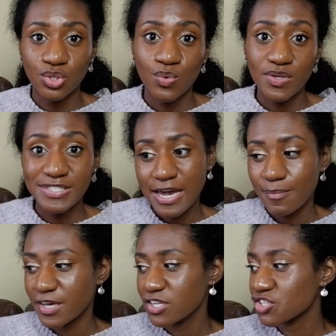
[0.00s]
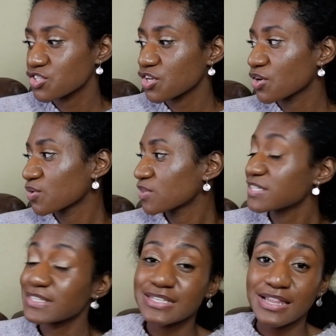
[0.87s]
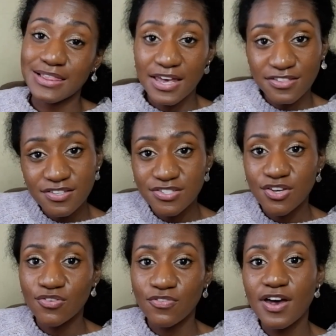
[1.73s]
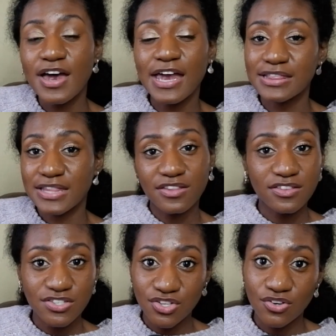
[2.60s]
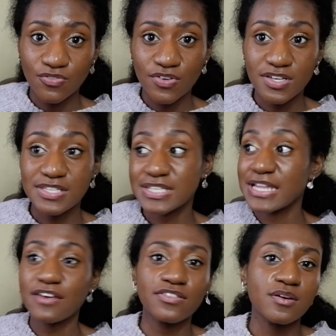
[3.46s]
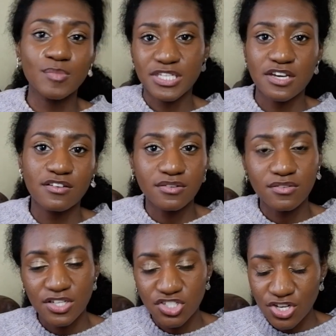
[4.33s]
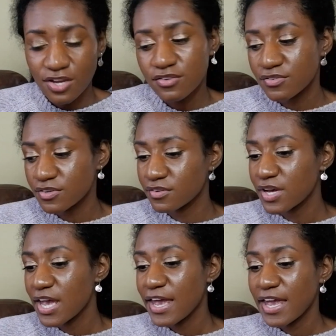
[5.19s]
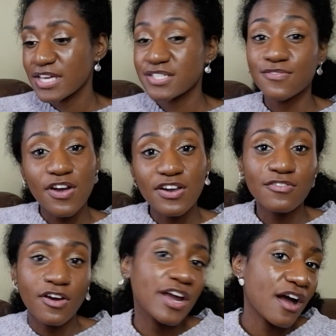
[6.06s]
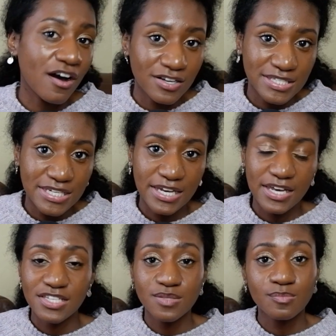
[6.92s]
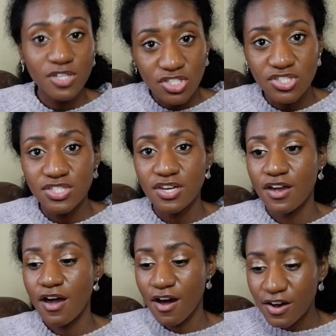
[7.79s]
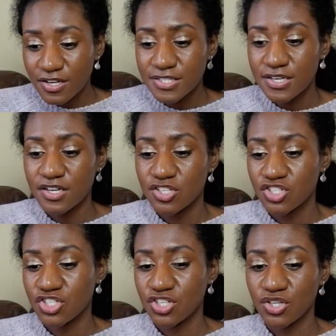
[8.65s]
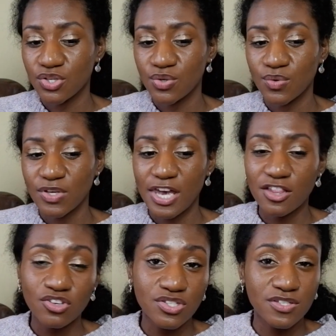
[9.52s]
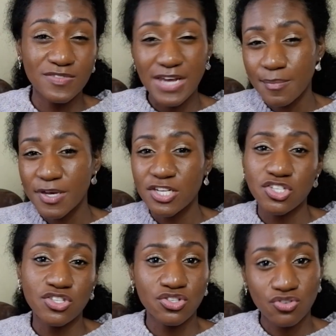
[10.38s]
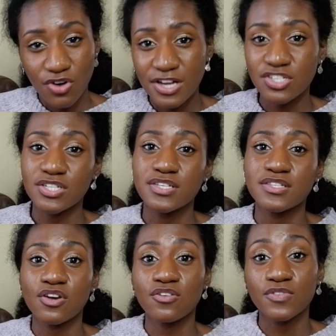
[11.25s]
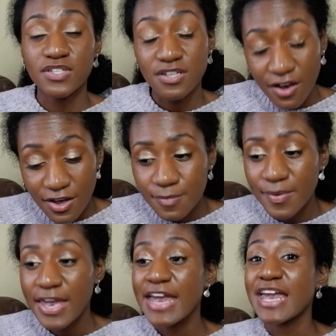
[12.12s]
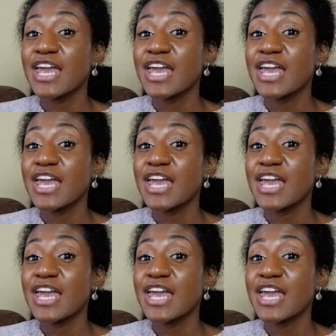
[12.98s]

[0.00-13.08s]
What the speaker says: to damage. So this is a leather sofa, and leather sofas, leather material in general, is very, very hardy. It's much harder to get lots of damage and scratches over time.